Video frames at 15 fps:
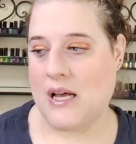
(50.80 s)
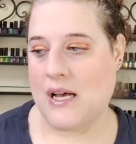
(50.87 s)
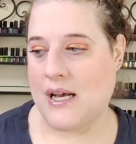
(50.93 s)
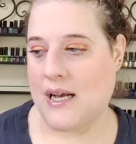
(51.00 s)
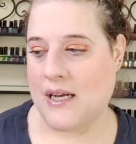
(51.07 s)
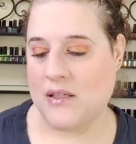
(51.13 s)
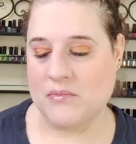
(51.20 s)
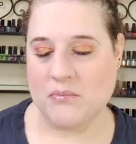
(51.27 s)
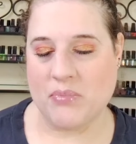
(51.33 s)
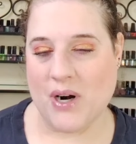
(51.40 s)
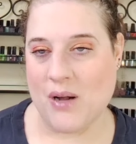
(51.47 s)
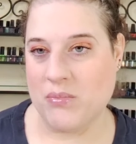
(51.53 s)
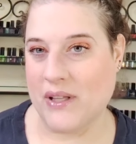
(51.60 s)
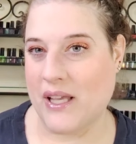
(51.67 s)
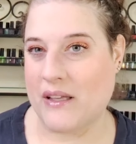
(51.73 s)
um,
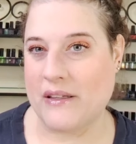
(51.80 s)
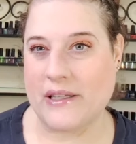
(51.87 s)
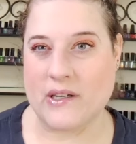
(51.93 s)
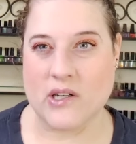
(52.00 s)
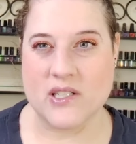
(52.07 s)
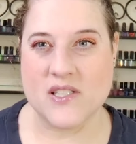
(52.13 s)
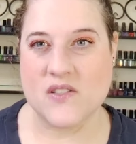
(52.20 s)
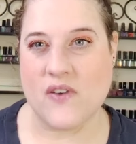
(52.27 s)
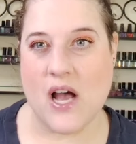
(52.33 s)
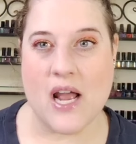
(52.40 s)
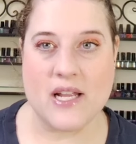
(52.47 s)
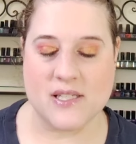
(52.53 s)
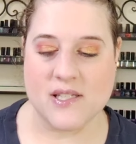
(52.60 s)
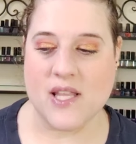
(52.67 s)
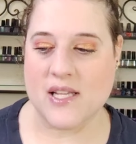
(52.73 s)
probably clearance
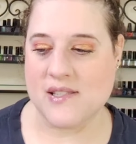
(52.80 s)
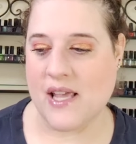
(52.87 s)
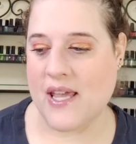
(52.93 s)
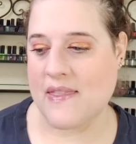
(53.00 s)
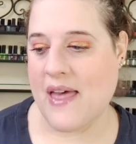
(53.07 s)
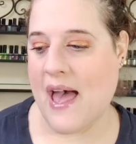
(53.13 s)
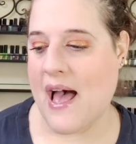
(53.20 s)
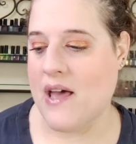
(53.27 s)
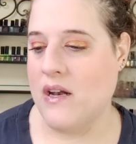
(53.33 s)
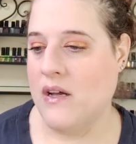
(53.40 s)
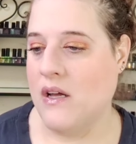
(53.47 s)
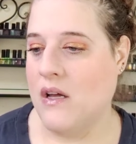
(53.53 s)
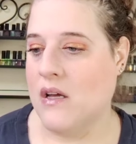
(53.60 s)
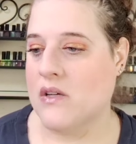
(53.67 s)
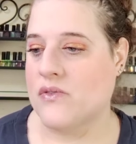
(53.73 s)
finds, things like that.
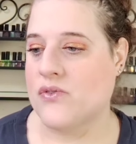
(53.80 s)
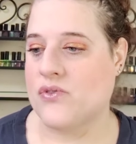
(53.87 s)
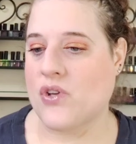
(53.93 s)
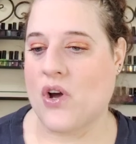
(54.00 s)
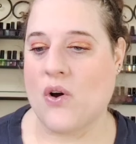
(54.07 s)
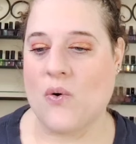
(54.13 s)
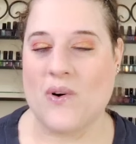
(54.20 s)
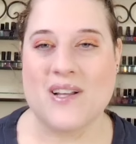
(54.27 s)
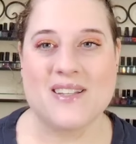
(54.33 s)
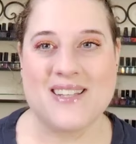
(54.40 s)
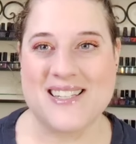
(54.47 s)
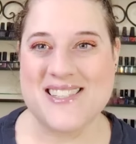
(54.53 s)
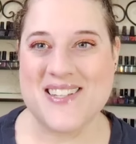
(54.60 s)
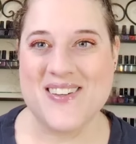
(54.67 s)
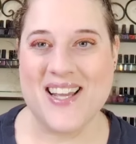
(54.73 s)
So
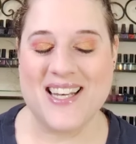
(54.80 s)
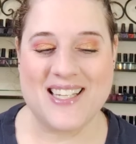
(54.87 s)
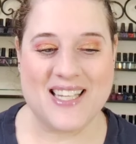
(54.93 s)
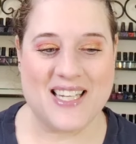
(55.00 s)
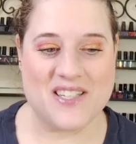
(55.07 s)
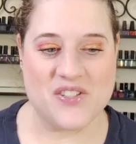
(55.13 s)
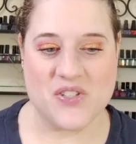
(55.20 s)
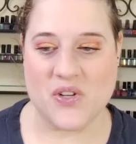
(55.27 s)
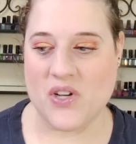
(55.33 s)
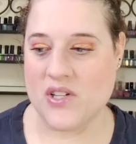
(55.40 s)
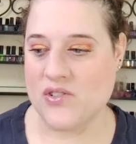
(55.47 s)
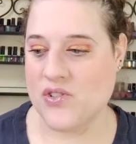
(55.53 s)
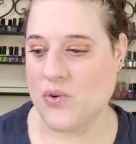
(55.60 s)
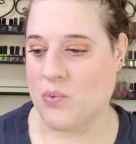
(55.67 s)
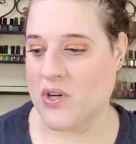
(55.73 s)
let's go ahead and get into
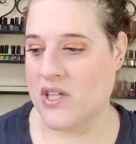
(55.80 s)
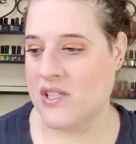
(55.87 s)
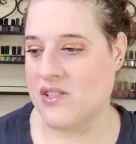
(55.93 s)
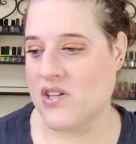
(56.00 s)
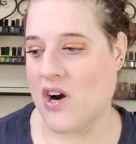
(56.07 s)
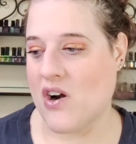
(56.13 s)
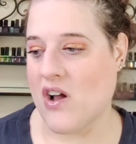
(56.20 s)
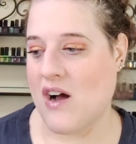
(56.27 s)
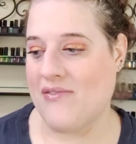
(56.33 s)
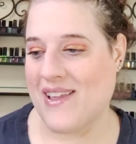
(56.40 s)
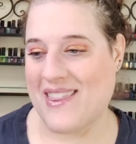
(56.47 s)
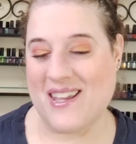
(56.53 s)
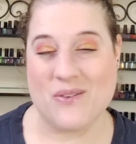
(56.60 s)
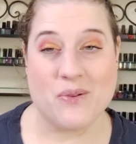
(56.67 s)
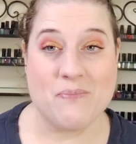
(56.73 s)
it. So we're going to start off, I
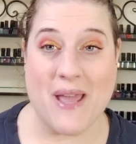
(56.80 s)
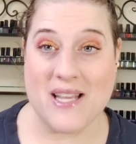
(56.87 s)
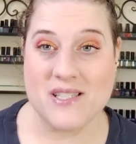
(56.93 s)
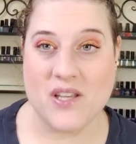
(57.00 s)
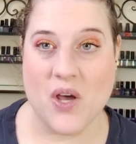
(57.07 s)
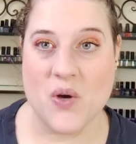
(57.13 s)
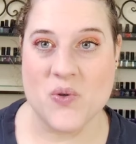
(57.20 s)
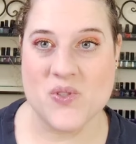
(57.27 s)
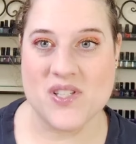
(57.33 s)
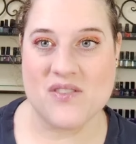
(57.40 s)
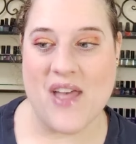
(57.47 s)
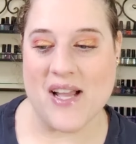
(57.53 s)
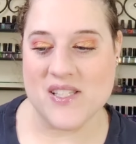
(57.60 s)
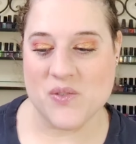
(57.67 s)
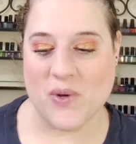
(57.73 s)
think, with base coats.
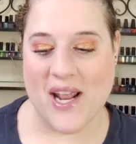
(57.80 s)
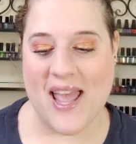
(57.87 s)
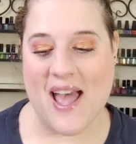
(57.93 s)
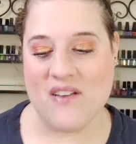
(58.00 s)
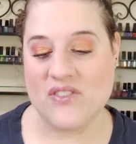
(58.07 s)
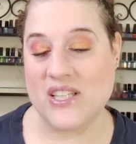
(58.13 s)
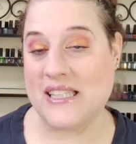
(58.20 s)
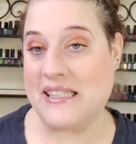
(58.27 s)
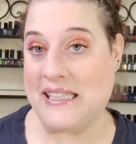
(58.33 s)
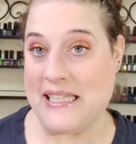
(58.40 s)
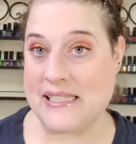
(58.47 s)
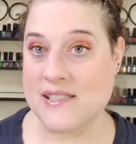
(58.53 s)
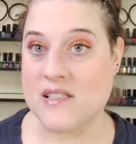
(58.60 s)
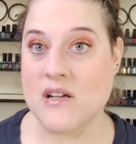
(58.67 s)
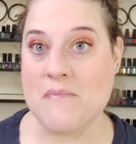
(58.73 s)
That's what I have the
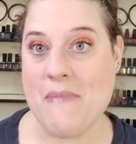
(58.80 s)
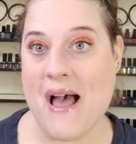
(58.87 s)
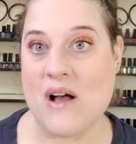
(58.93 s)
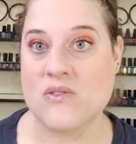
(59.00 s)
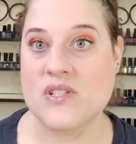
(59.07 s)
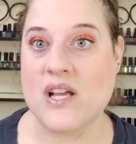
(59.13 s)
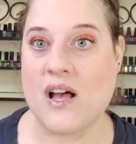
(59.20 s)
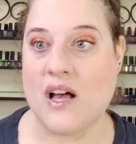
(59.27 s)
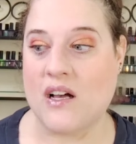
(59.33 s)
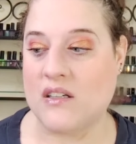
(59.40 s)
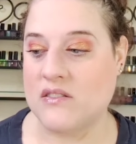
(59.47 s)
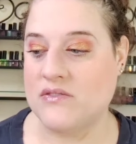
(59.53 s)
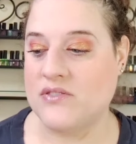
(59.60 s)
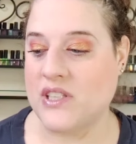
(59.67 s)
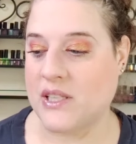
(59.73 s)
least amount
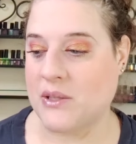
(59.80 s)
of